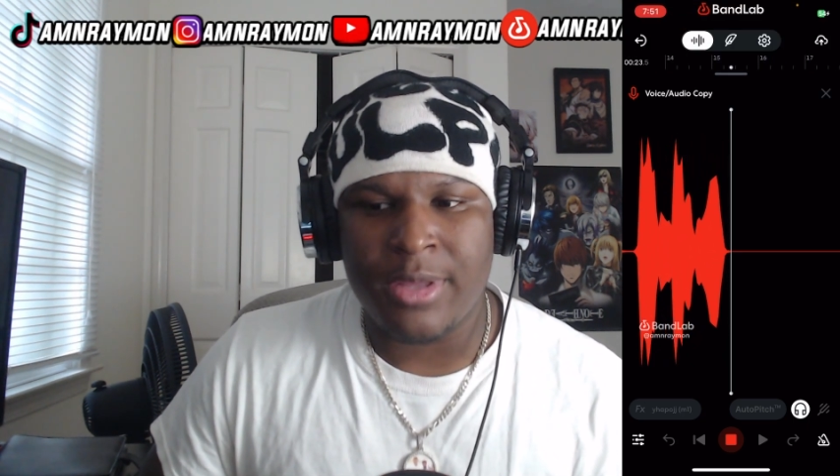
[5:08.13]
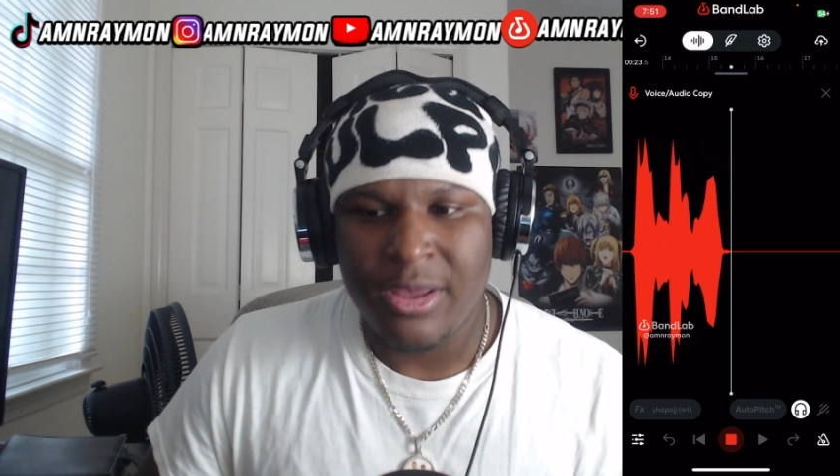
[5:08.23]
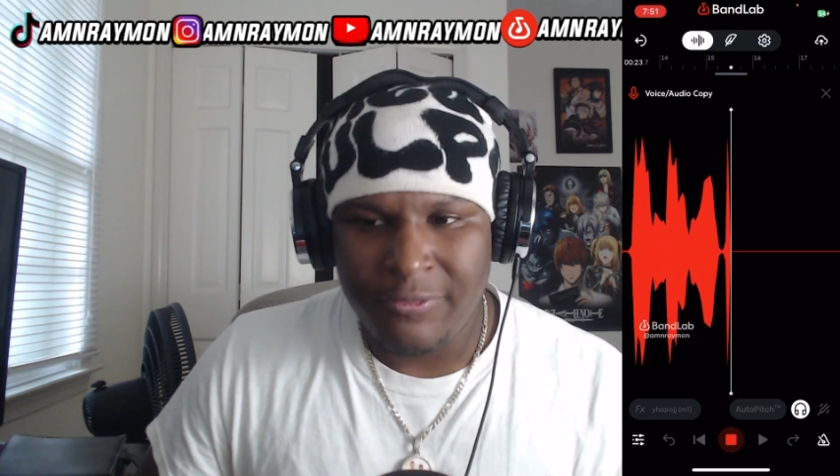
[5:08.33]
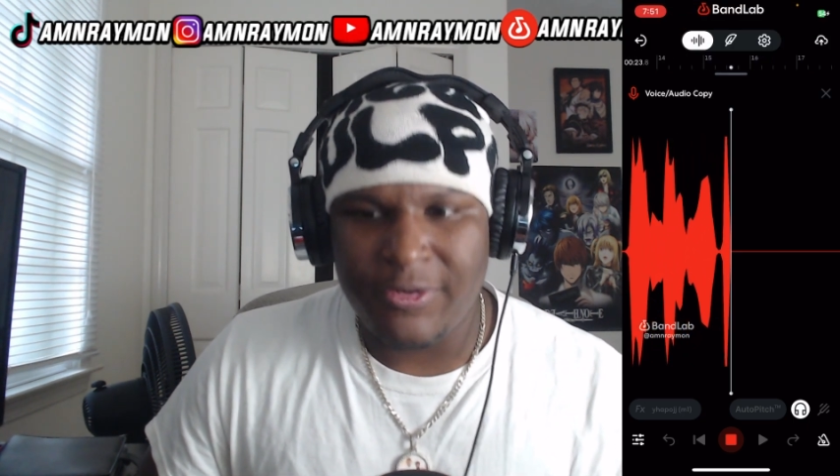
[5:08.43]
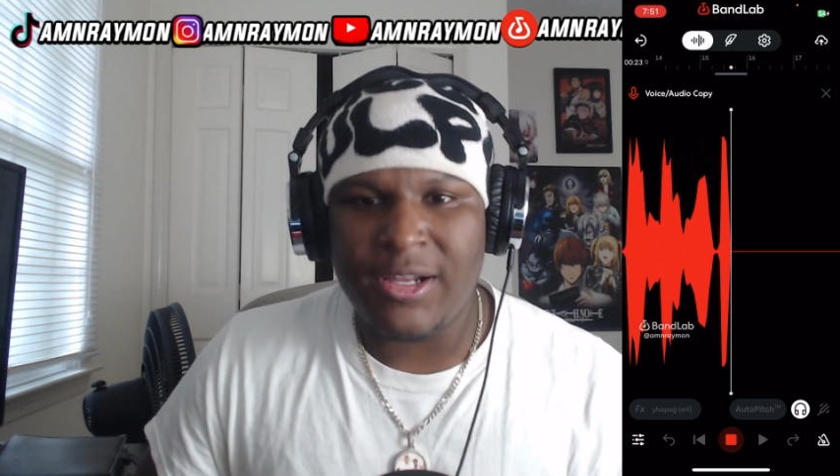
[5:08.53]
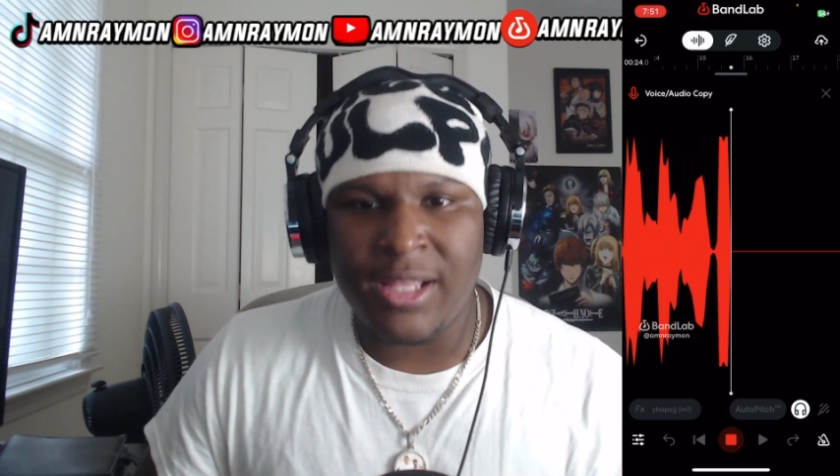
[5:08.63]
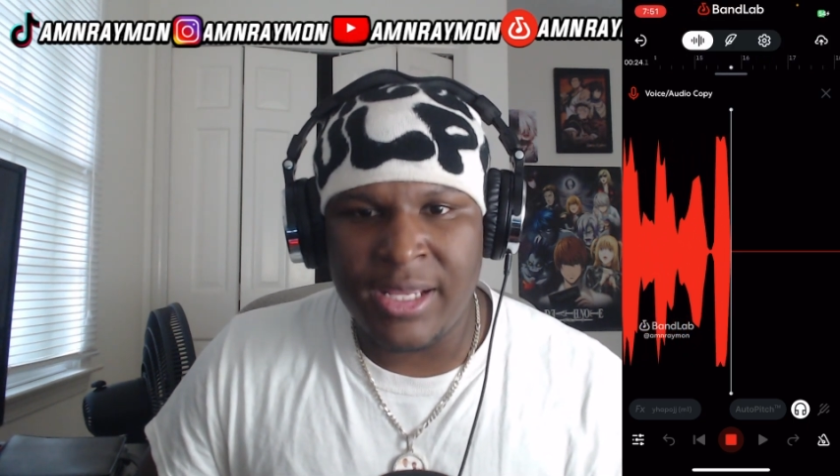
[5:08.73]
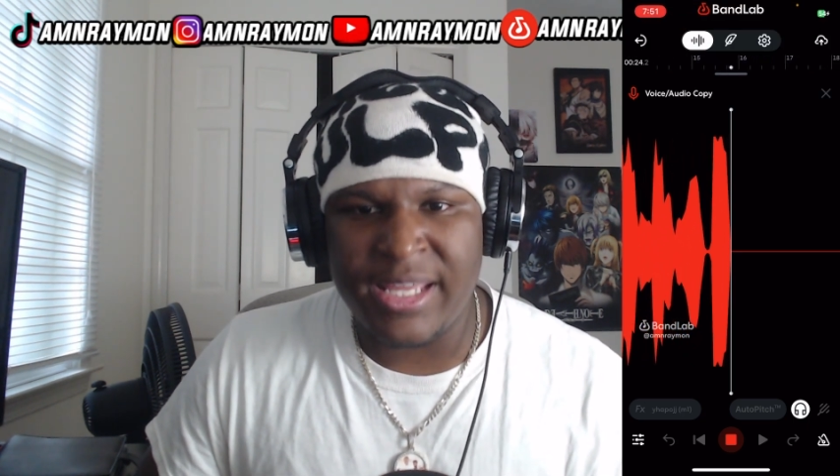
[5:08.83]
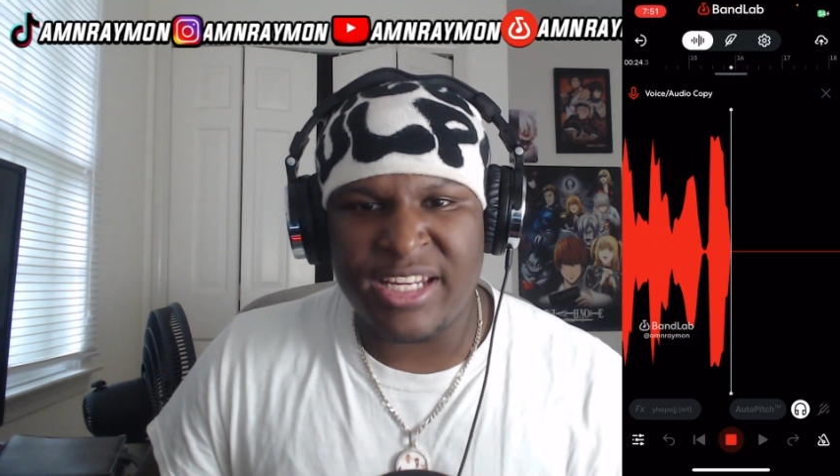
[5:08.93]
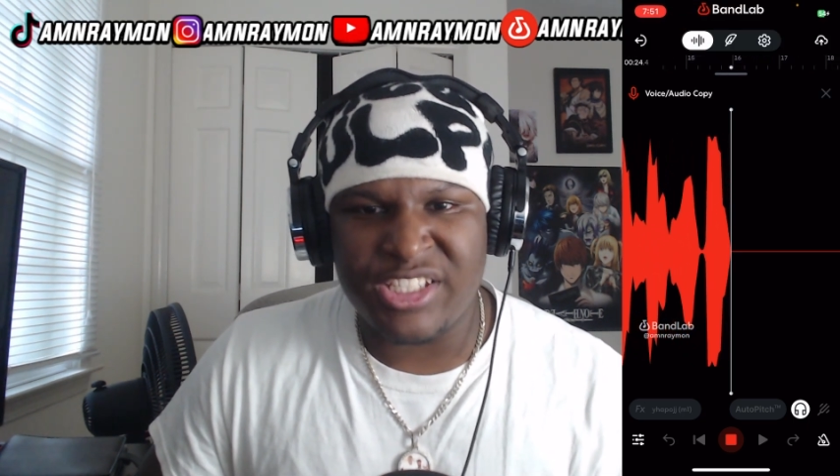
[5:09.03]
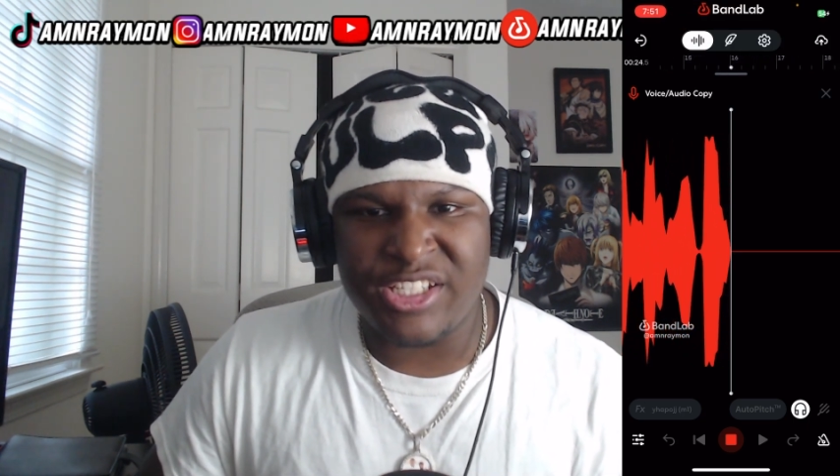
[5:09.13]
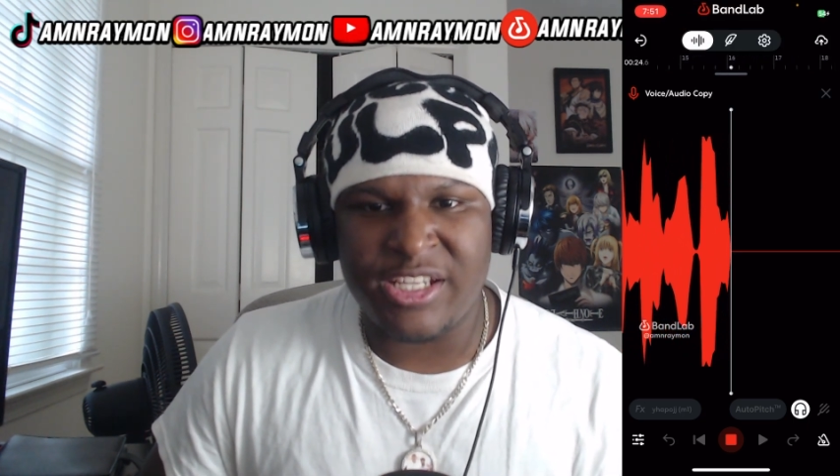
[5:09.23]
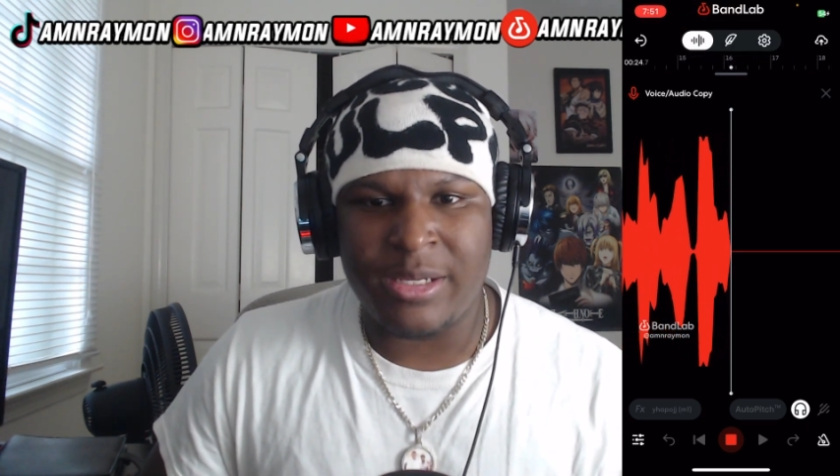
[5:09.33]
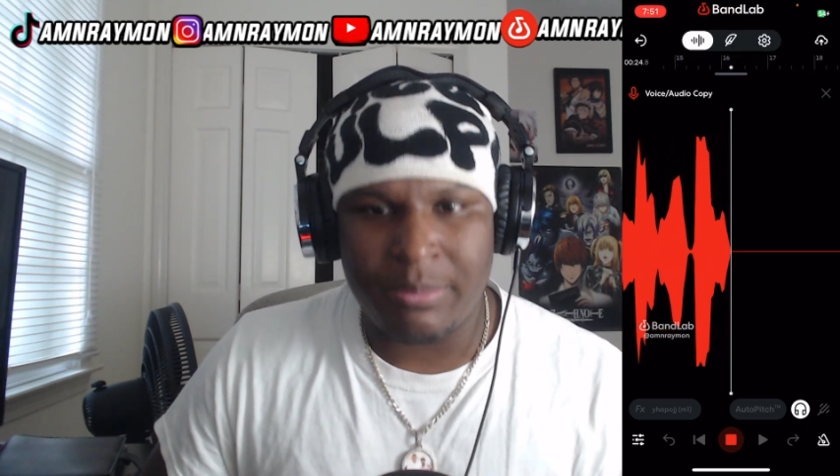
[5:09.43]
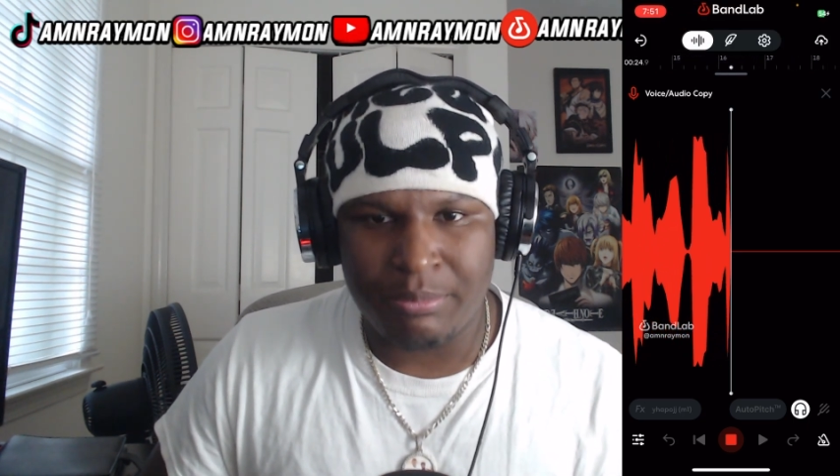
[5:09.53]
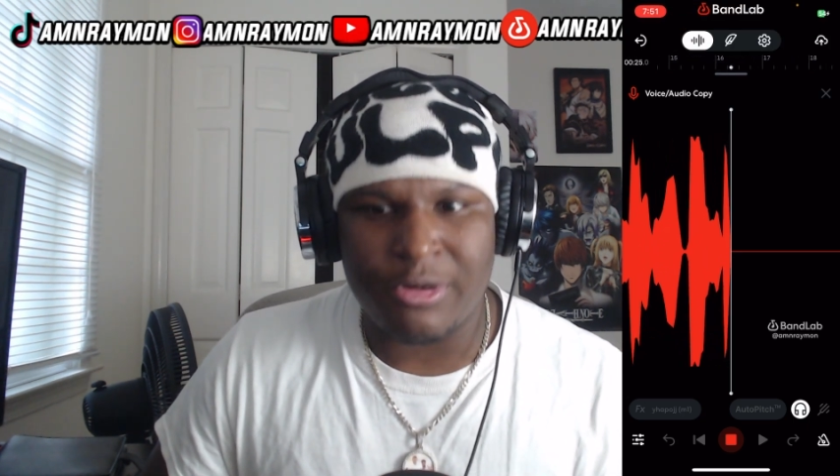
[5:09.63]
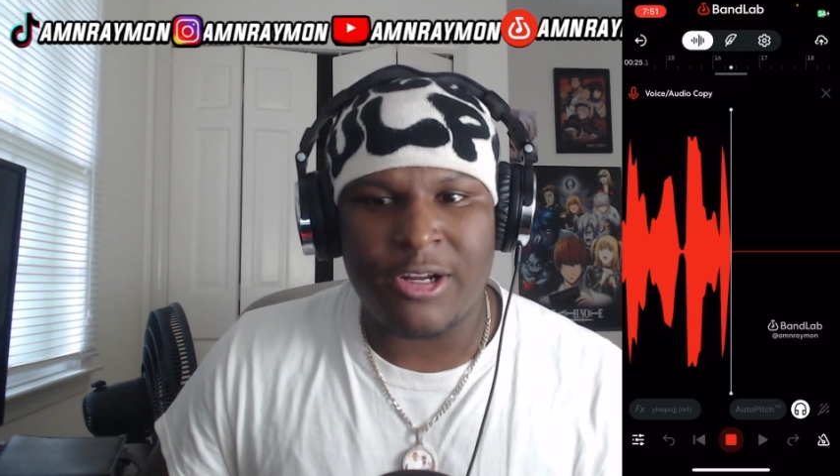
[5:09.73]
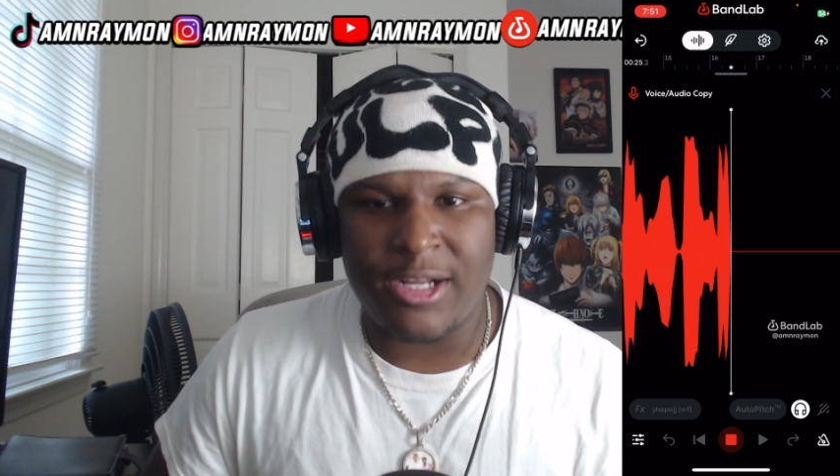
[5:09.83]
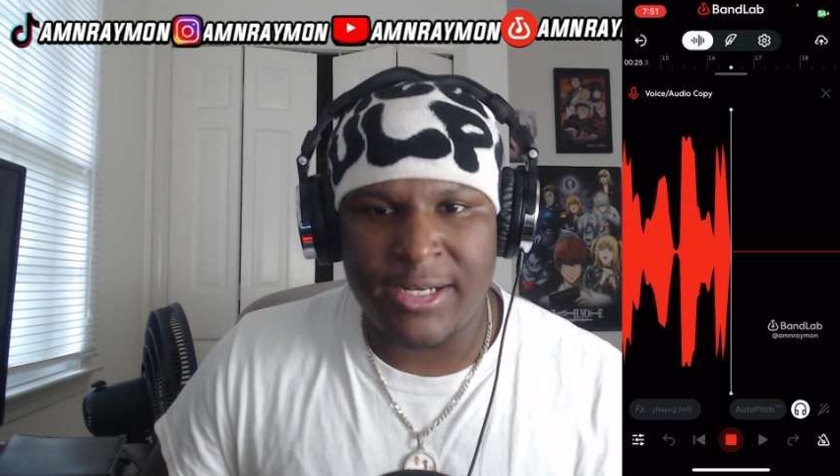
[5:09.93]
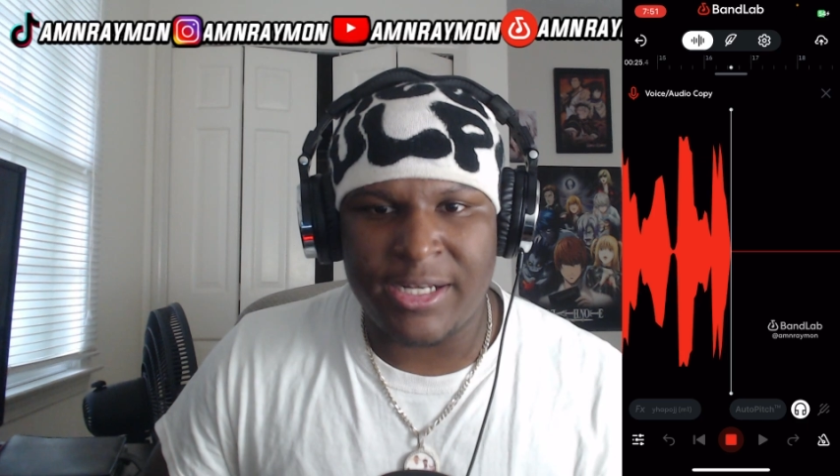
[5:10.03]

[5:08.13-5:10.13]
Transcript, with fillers: Full energy energy, in